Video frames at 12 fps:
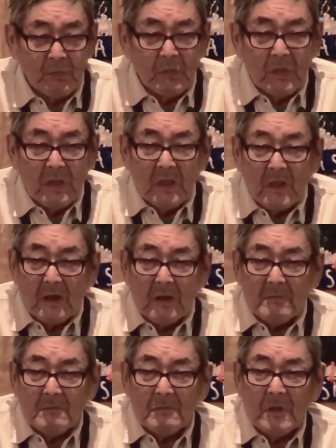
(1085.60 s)

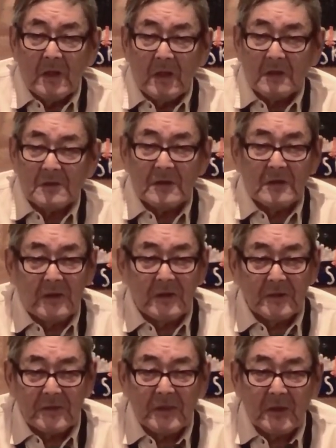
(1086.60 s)
I'm really
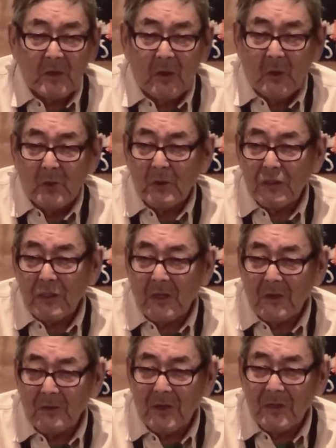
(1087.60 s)
getting old now. I
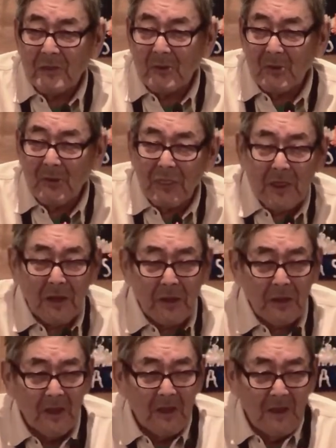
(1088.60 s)
know that
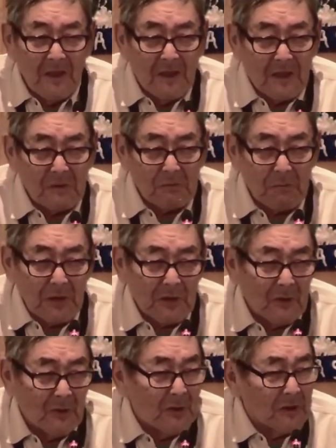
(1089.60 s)
I'll be
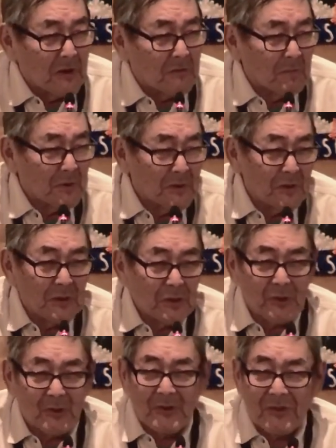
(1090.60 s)
going pretty soon,
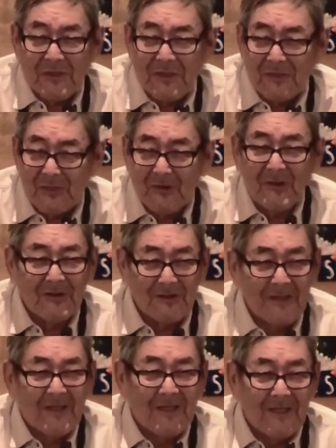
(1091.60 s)

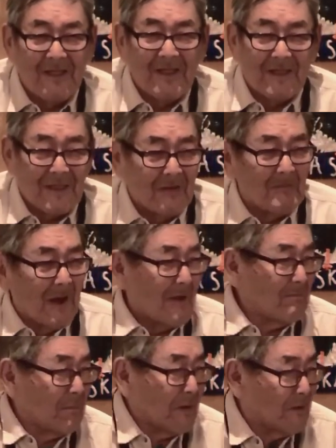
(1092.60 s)
and I'm happy
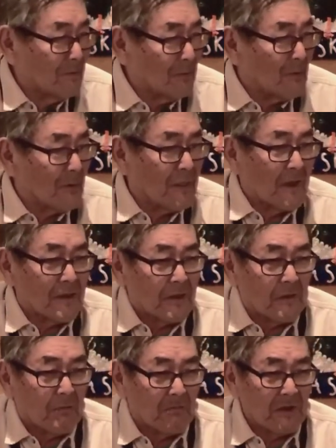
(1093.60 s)
for that. It
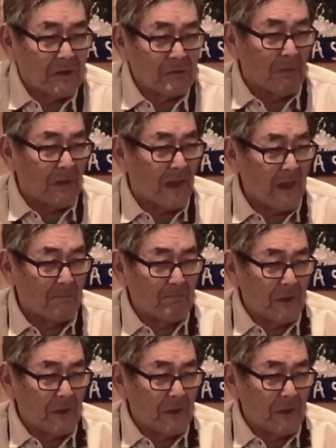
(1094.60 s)
makes me happy.